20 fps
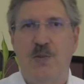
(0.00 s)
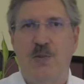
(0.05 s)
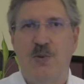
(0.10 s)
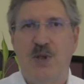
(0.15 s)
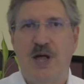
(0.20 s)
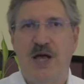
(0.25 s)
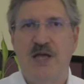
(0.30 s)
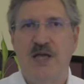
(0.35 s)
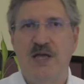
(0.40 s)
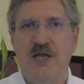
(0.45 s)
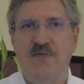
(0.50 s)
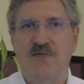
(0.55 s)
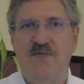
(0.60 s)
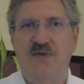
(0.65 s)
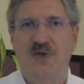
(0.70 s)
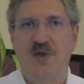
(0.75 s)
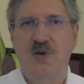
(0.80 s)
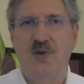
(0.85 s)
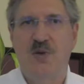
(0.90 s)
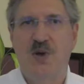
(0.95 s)
blocking a
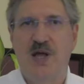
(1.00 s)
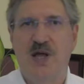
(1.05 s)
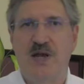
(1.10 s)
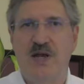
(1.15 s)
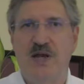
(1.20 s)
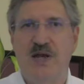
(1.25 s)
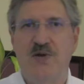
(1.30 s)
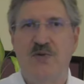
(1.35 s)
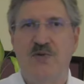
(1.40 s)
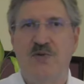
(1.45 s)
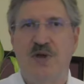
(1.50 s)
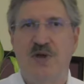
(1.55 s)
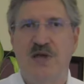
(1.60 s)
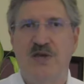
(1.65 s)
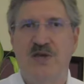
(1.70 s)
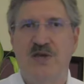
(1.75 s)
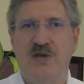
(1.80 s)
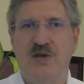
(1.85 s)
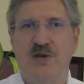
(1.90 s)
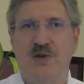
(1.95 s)
view at an
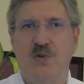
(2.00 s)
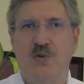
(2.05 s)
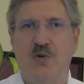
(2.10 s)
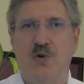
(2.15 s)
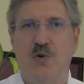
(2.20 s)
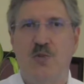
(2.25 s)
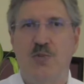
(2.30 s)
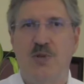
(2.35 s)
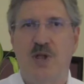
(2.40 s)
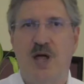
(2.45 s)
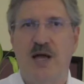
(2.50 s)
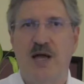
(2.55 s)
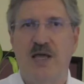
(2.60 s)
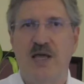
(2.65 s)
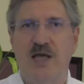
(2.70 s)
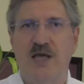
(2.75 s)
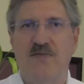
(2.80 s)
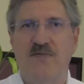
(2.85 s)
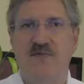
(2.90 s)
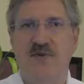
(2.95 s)
intersection or
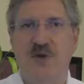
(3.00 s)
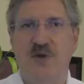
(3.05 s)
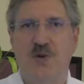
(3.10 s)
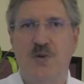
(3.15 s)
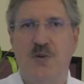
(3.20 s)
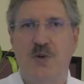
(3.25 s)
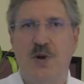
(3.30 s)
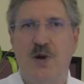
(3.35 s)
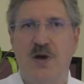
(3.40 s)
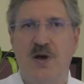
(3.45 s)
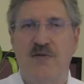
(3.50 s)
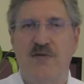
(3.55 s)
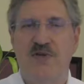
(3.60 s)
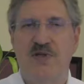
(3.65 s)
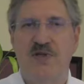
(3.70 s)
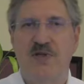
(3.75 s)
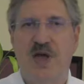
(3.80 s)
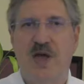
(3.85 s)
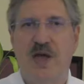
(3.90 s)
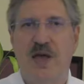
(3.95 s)
blocking a view of
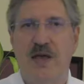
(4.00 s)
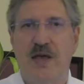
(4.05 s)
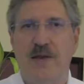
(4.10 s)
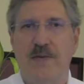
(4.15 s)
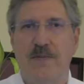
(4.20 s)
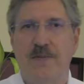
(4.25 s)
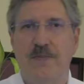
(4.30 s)
a sign.